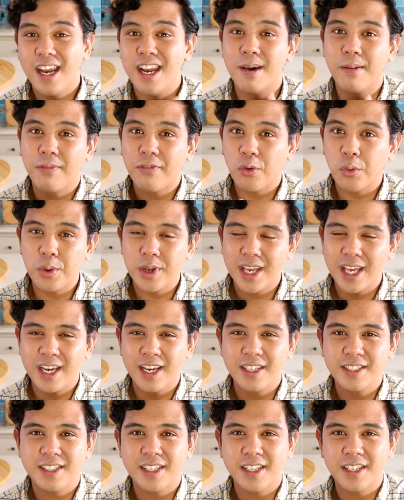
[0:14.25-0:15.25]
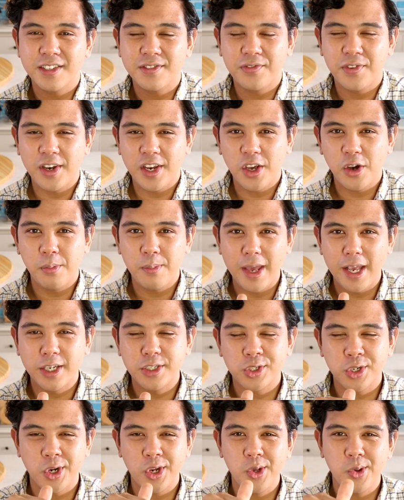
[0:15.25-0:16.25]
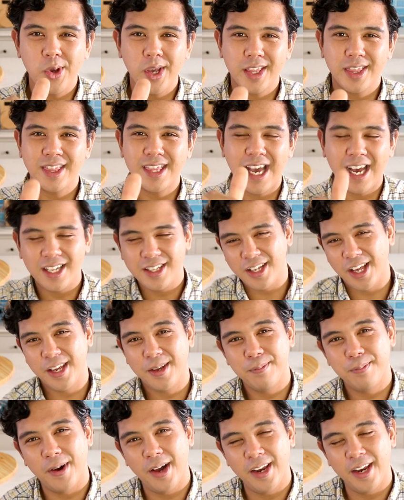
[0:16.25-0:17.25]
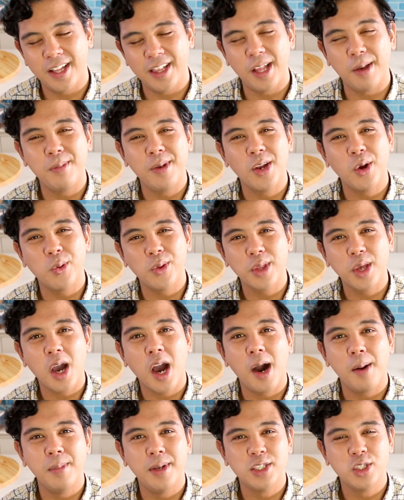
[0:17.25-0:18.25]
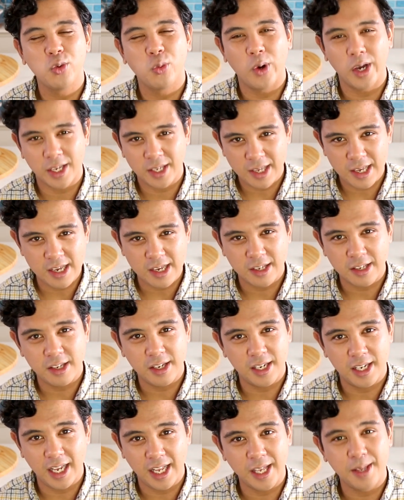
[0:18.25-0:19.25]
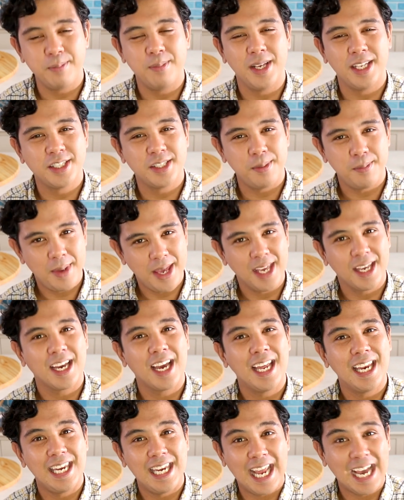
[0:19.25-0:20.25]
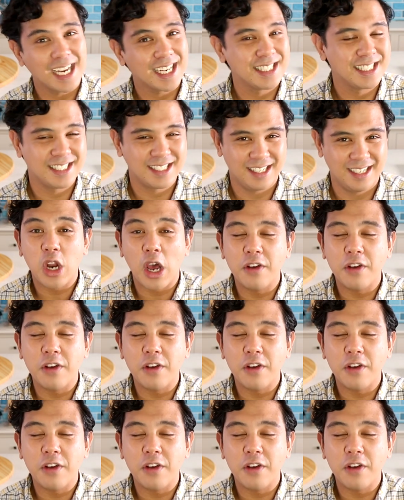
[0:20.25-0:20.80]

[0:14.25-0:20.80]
Now before we get into this video, make sure you hit that like button and let me know in the comments what cake you'd like me to make next.